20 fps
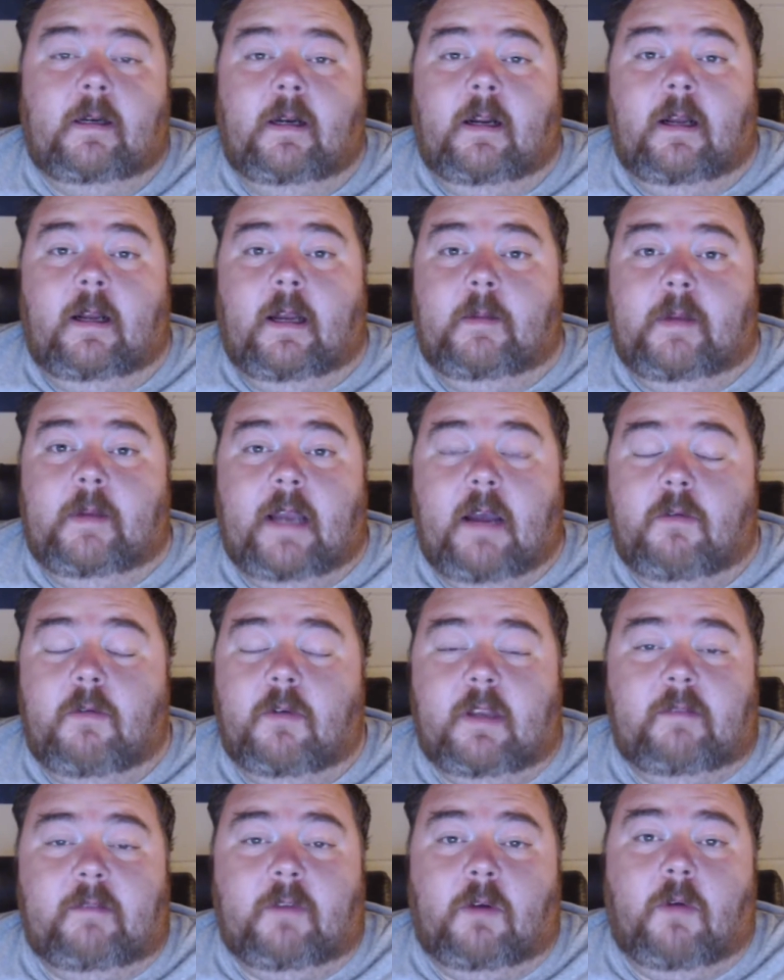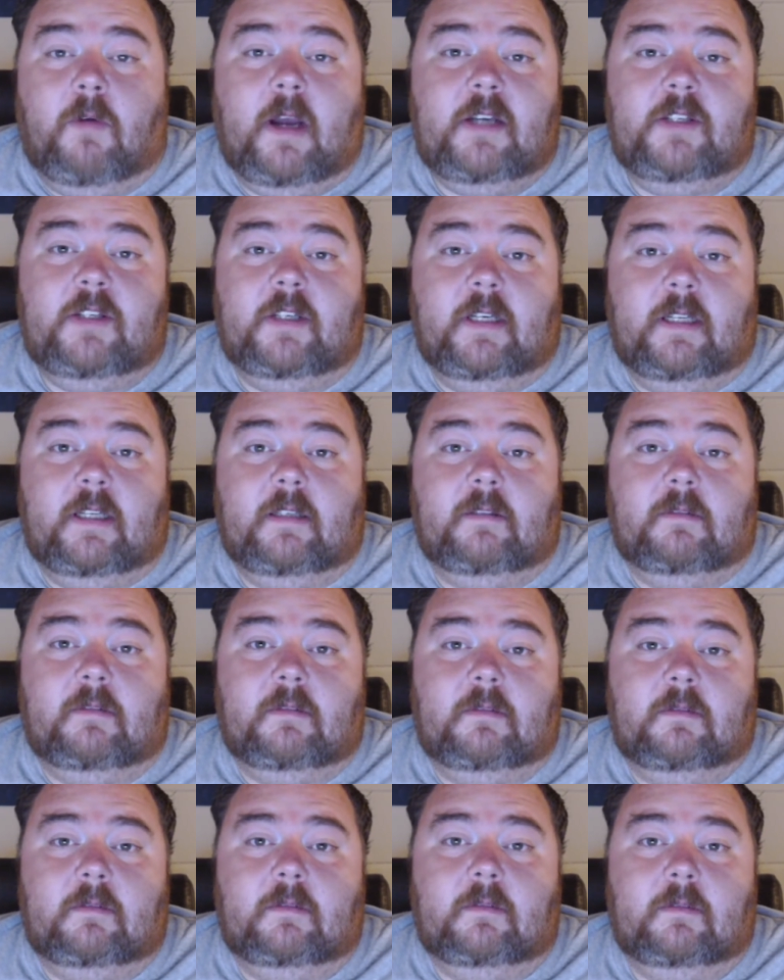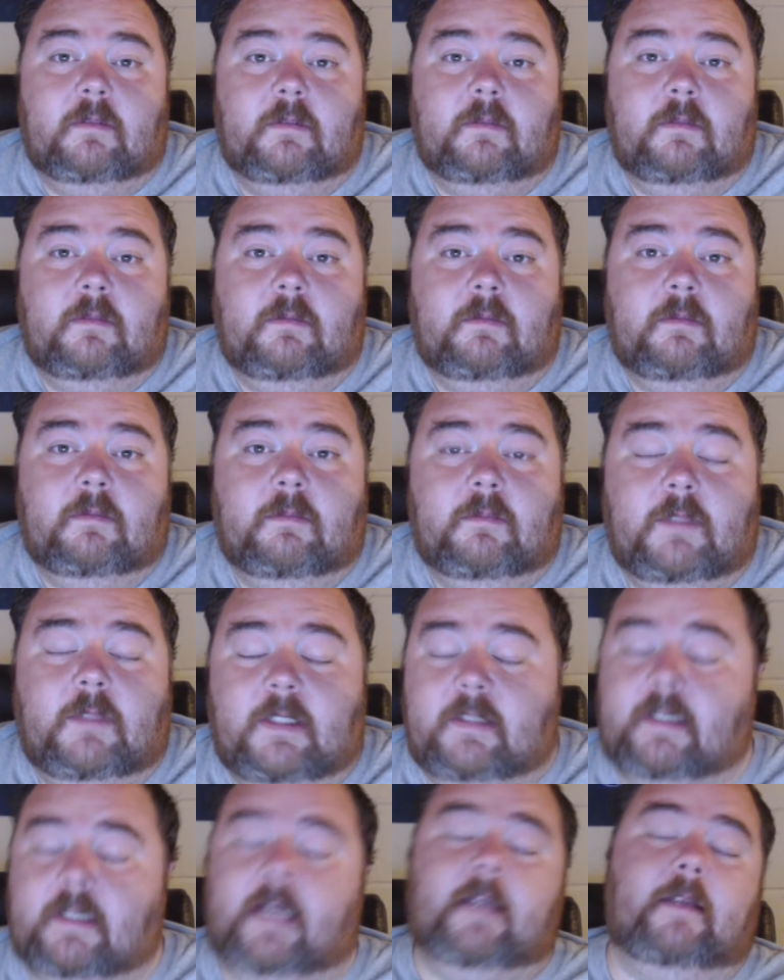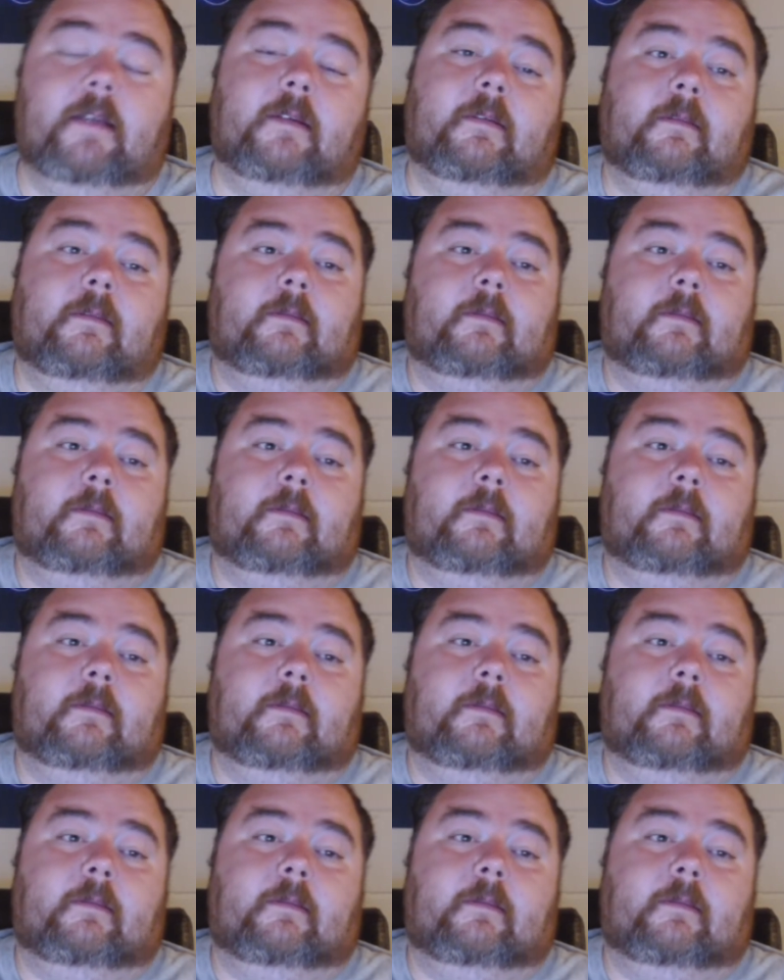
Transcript: I mean, I won't even question it. Just saying.